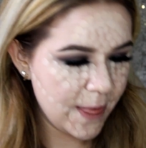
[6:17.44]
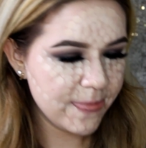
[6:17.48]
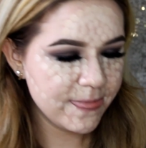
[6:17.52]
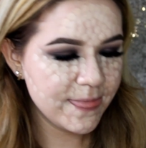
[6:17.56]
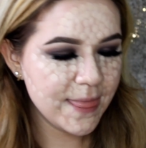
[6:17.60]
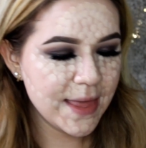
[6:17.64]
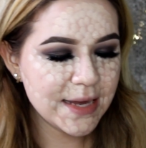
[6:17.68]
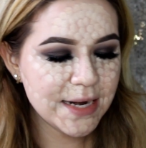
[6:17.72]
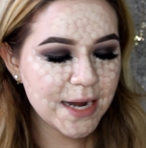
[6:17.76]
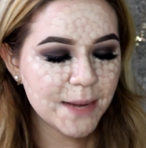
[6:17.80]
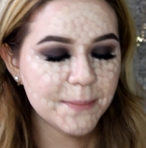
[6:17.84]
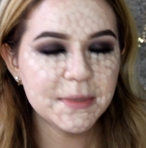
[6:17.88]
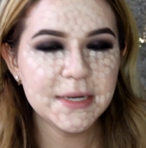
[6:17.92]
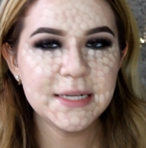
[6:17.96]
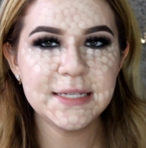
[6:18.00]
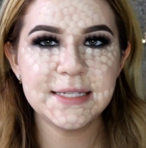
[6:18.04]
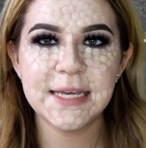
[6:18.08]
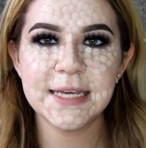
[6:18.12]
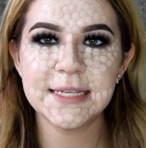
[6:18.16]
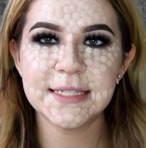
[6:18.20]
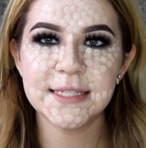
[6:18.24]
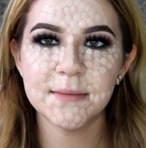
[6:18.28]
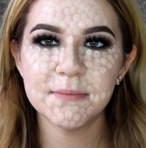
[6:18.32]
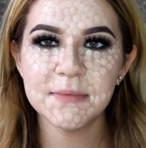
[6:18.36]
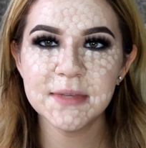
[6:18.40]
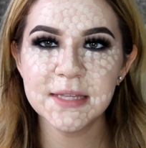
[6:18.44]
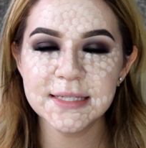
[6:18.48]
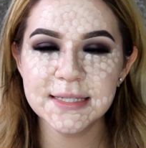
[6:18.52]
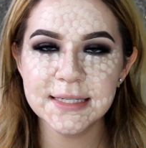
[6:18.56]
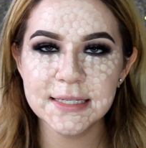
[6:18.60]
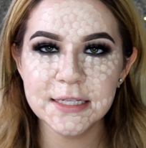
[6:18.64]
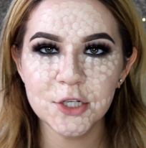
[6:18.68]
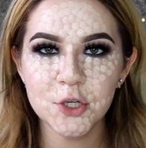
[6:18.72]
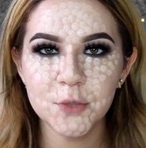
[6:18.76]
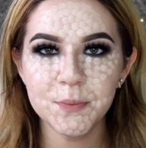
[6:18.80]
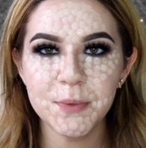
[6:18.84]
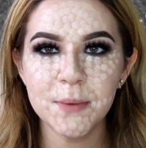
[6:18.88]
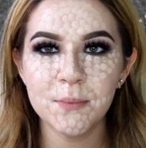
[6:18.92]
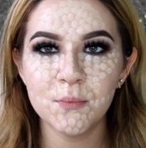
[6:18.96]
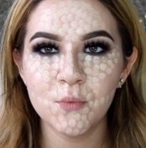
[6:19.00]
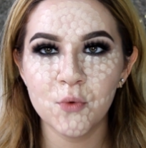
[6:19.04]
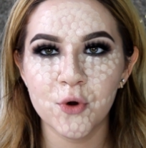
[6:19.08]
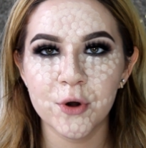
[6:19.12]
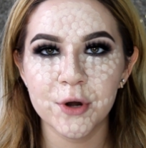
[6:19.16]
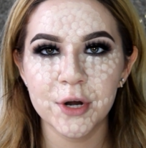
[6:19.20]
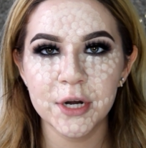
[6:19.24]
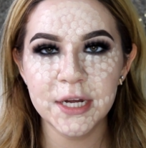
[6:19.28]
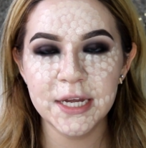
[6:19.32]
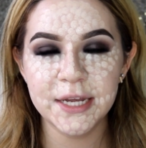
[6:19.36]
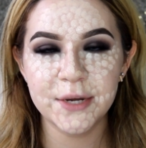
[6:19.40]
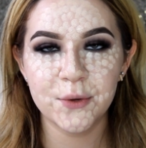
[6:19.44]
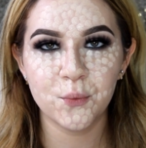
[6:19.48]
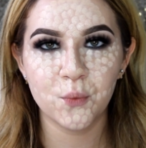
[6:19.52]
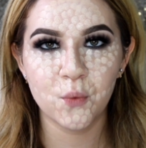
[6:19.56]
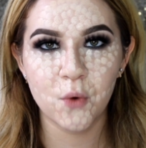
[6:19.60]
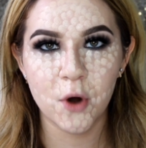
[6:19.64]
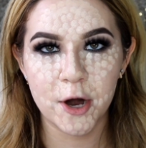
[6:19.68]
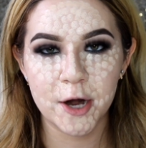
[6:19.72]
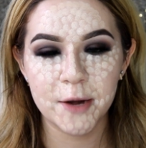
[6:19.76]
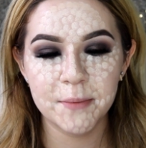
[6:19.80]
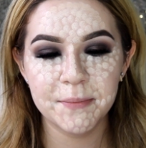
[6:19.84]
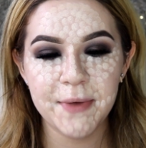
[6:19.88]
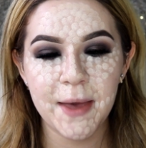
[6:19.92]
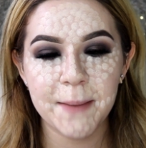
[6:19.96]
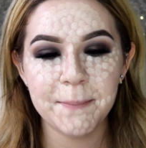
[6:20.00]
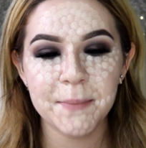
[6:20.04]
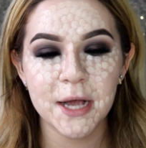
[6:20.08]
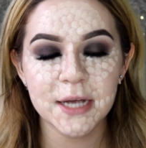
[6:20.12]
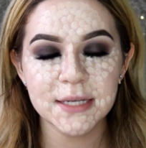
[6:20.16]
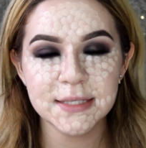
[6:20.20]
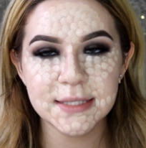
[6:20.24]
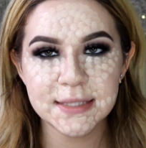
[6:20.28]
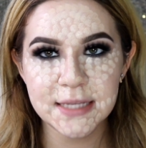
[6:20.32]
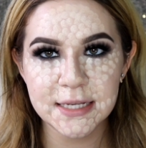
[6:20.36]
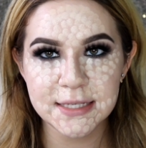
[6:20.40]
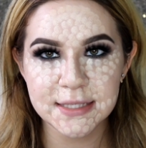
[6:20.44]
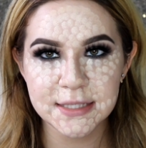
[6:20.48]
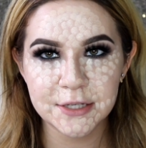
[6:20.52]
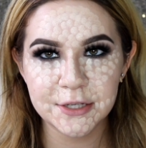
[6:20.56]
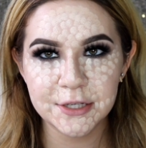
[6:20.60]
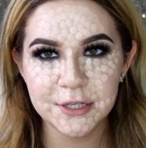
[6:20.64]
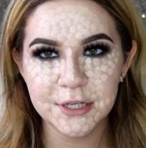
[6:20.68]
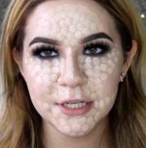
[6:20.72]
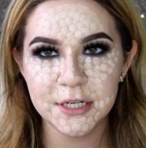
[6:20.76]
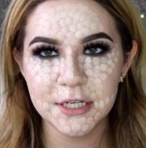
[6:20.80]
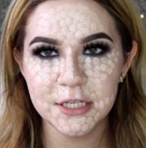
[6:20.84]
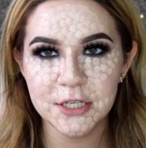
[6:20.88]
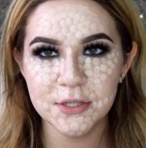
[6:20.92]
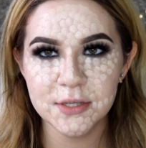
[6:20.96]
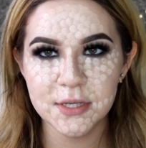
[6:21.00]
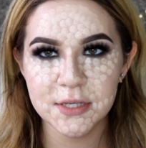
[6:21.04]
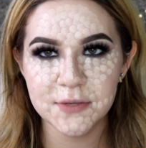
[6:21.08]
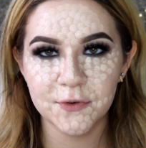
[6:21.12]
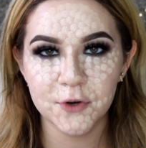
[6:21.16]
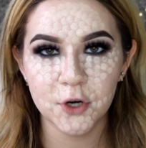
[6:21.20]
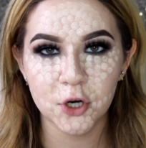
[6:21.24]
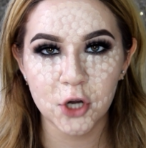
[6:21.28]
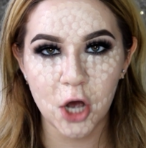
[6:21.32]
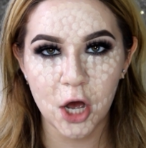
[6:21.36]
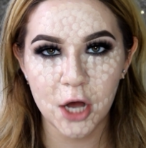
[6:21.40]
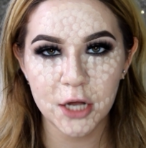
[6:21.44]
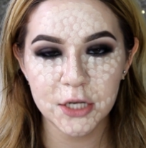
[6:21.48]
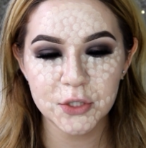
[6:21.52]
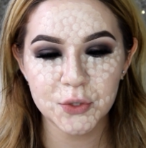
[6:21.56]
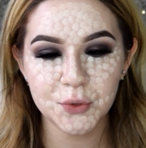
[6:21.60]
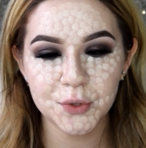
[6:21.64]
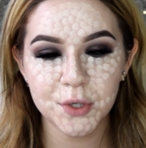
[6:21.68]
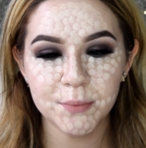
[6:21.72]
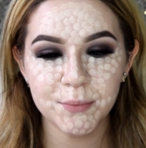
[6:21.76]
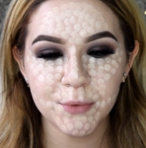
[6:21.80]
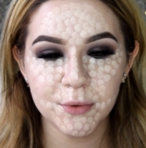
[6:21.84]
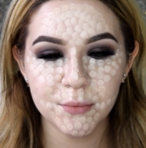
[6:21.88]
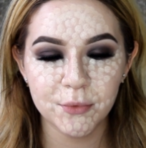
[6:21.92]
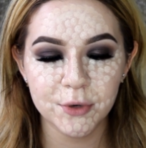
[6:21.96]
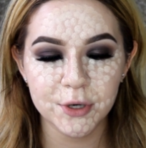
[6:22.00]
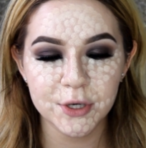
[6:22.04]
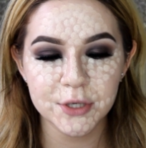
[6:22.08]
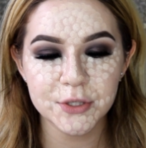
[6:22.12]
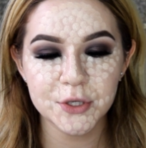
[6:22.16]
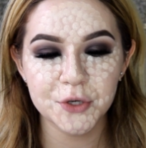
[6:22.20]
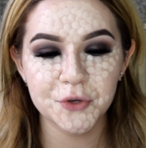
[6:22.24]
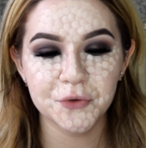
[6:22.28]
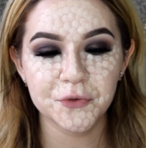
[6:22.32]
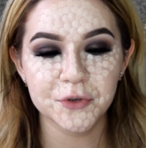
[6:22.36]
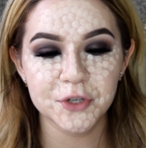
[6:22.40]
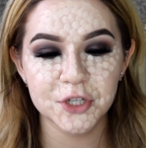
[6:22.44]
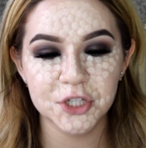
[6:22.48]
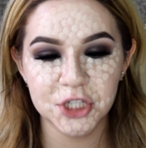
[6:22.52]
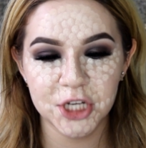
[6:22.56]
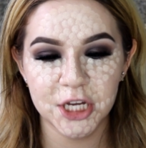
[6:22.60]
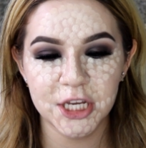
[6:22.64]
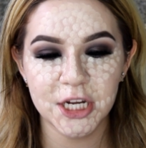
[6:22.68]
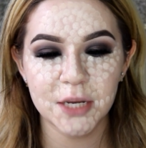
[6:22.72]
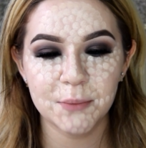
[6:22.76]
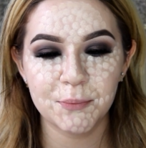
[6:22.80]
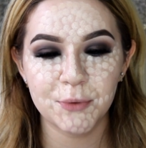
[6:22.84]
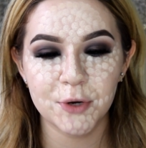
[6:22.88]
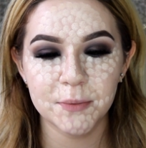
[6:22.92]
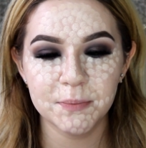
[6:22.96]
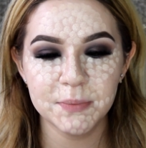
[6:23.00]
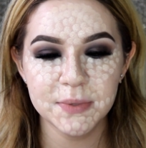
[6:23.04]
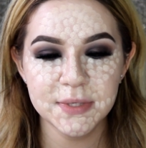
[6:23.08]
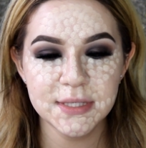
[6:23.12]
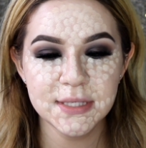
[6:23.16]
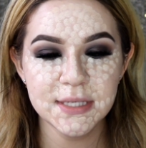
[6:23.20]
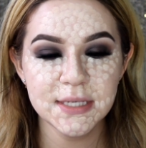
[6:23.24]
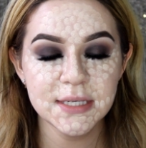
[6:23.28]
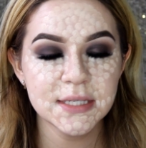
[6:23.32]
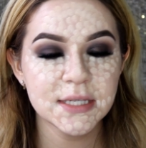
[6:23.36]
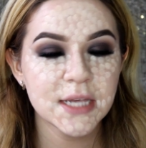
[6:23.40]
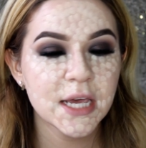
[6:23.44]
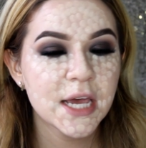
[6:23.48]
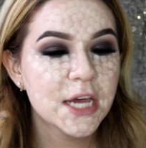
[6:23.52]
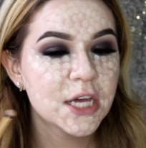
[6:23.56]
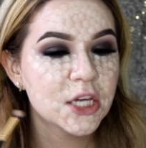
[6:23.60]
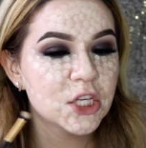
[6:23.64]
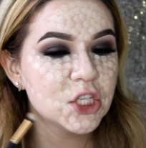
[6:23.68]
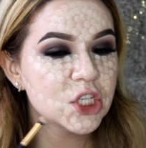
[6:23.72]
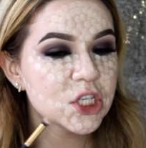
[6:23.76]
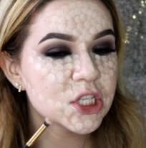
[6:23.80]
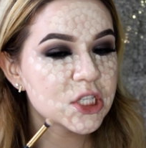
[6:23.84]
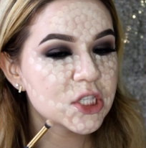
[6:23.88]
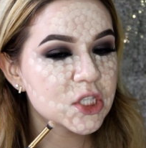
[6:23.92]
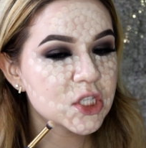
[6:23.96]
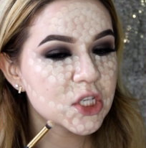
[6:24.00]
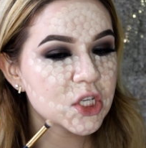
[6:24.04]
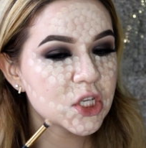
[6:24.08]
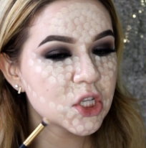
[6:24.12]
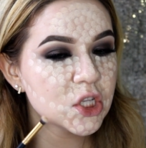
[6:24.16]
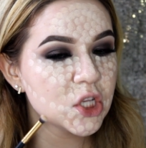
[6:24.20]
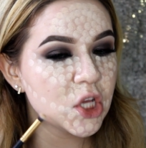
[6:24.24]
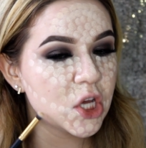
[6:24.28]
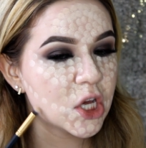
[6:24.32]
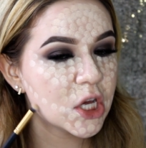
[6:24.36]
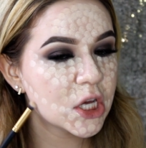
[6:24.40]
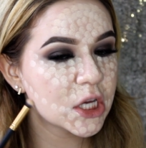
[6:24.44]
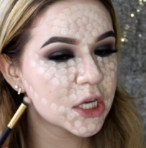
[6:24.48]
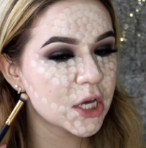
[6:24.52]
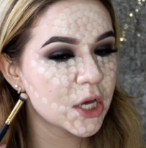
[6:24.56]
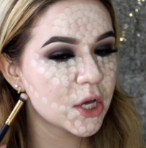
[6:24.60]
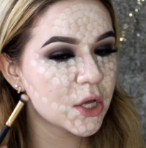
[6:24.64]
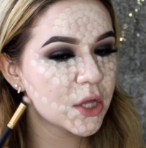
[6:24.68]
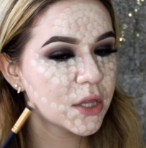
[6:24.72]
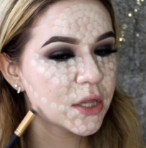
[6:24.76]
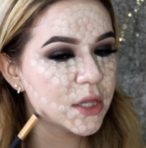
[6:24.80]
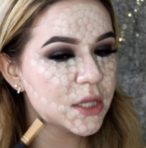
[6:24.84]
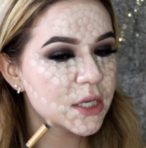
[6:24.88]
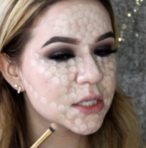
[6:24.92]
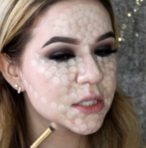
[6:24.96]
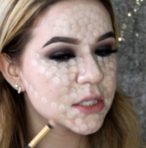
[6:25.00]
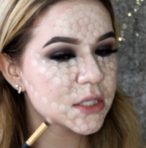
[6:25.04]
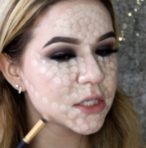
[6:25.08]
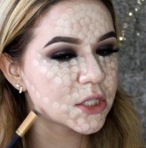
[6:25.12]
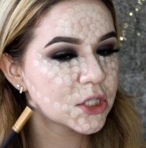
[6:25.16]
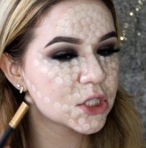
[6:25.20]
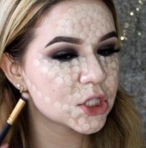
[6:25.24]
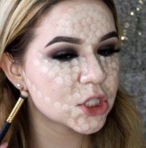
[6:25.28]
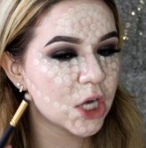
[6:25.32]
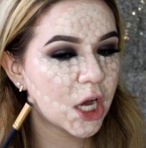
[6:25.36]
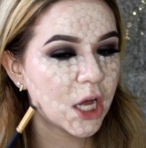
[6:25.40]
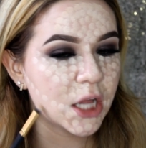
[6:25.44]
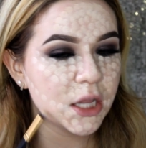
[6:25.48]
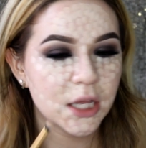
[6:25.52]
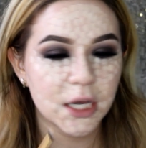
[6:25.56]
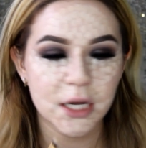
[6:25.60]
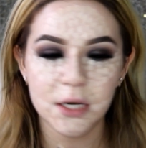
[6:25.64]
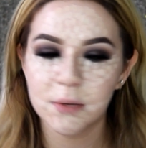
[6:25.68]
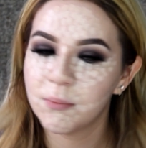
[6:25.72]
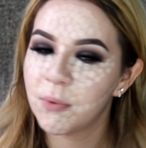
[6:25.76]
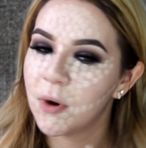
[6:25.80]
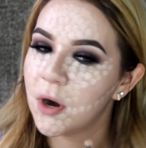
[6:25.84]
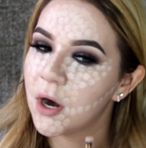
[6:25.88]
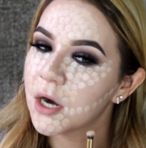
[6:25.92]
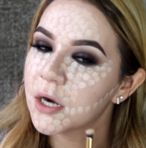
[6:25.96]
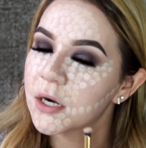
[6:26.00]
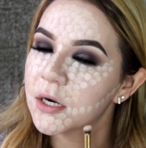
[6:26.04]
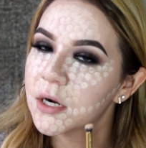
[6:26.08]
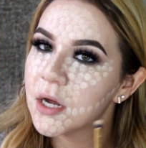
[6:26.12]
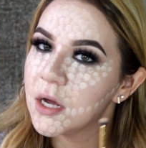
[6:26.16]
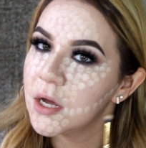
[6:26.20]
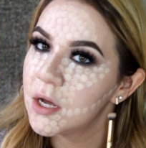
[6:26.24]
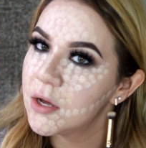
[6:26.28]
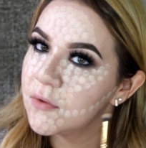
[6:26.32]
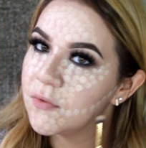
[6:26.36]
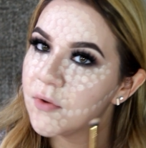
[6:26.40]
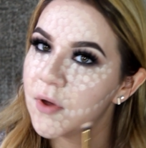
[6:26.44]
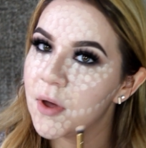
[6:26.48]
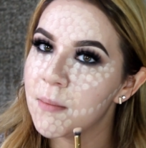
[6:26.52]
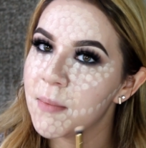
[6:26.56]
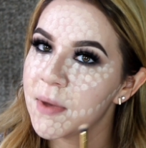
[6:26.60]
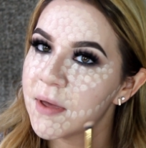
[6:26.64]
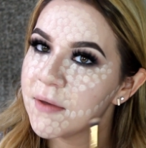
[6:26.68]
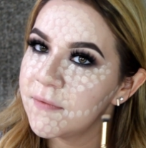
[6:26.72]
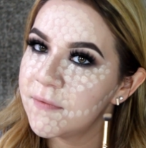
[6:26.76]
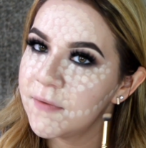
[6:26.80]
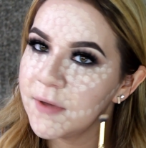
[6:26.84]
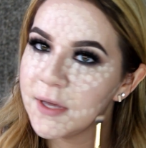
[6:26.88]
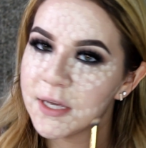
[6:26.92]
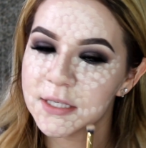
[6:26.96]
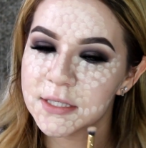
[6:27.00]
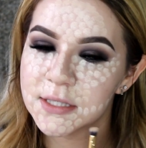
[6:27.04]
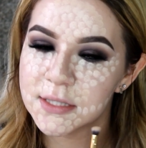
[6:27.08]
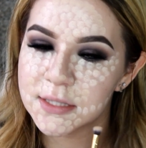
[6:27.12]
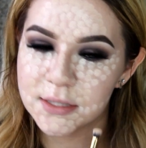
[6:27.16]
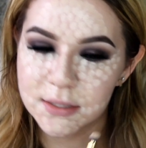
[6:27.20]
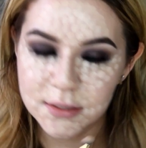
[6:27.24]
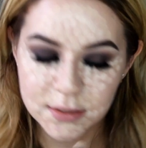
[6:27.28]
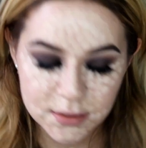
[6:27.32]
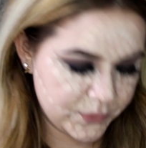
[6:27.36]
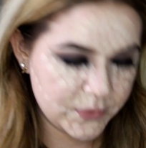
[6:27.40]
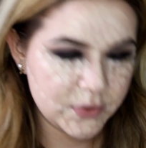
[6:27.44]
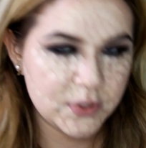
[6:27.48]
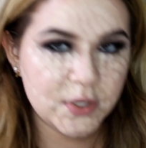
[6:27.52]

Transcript: Then I'm going to take something that's a little bit more in warmth. I'm not necessarily going to use this for contouring, but more so for shading purposes, just along this jawline part of my face.